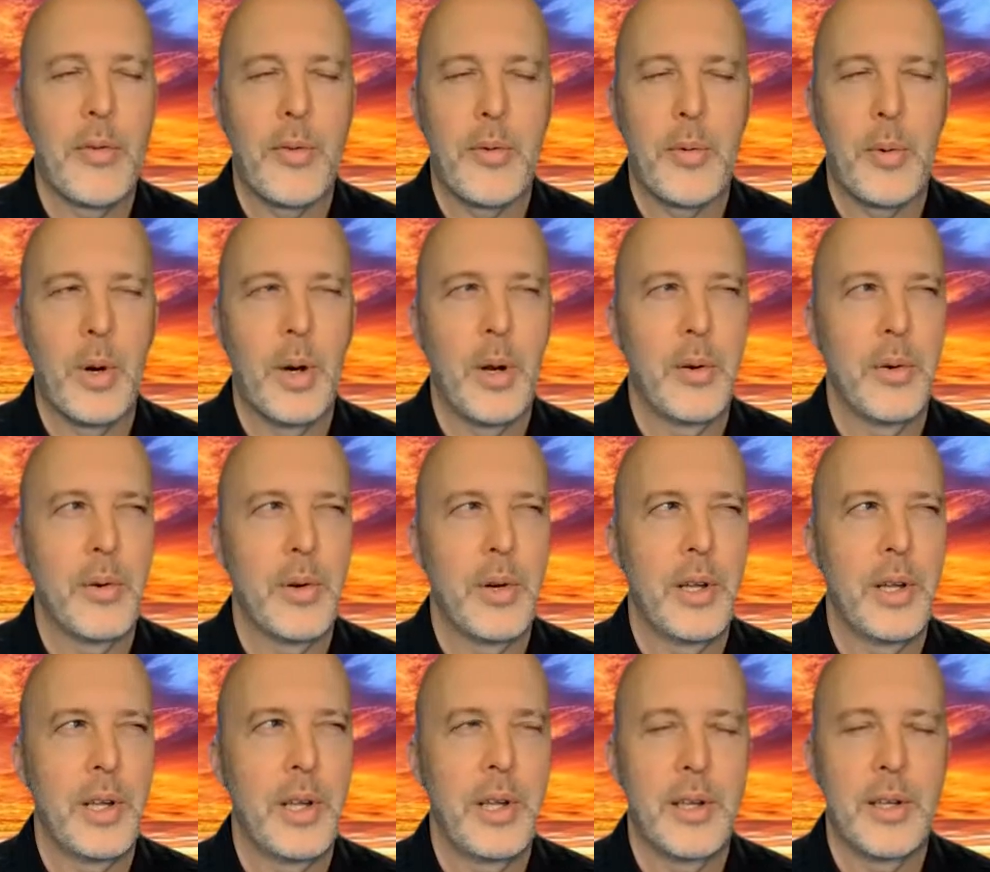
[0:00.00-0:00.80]
thrown
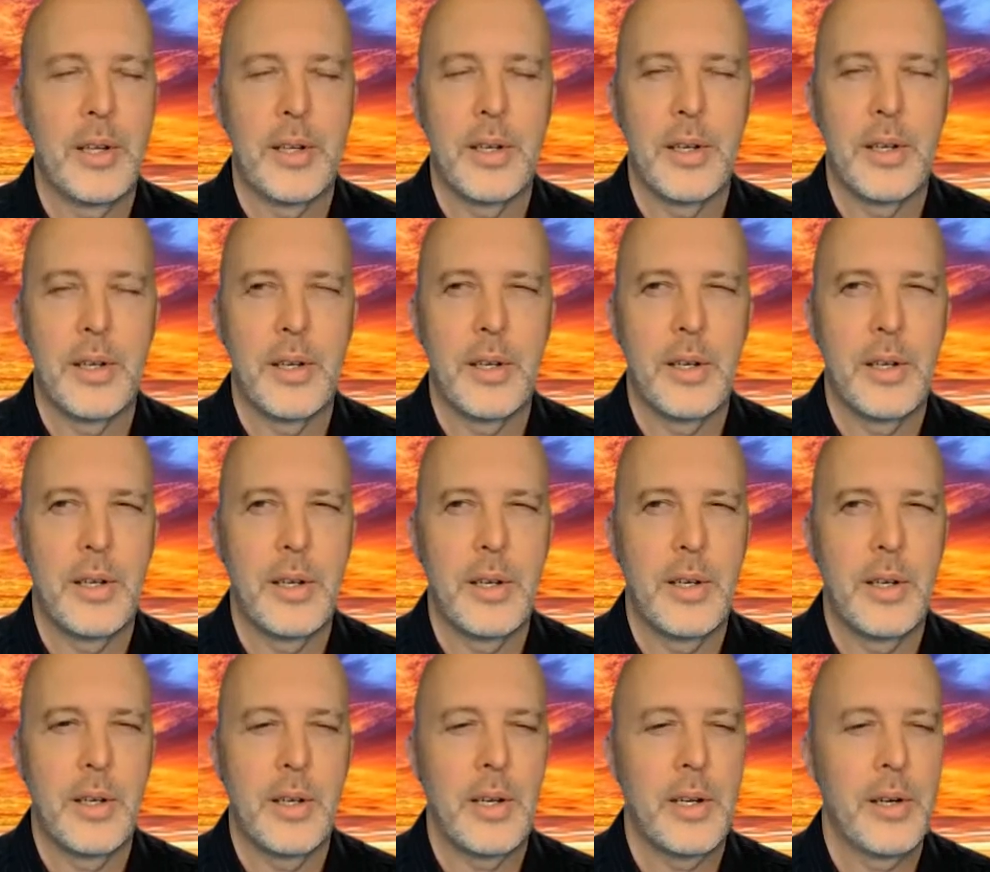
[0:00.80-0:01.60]
in
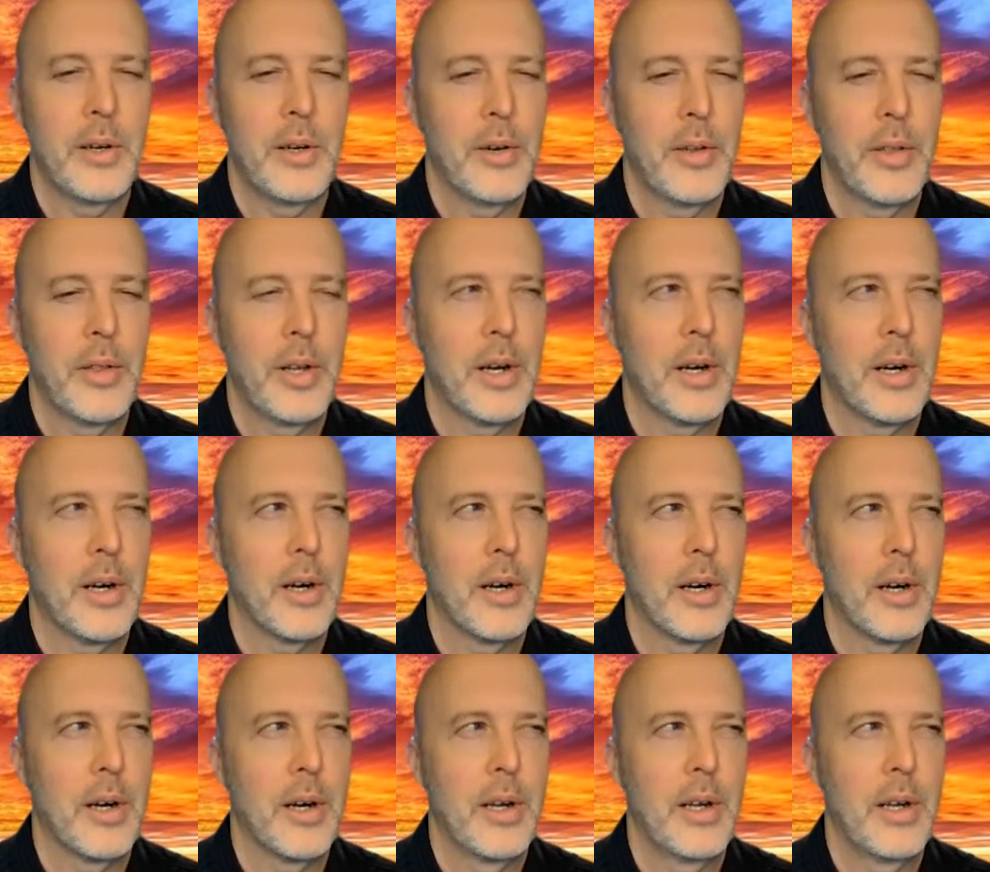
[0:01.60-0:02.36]
here and there.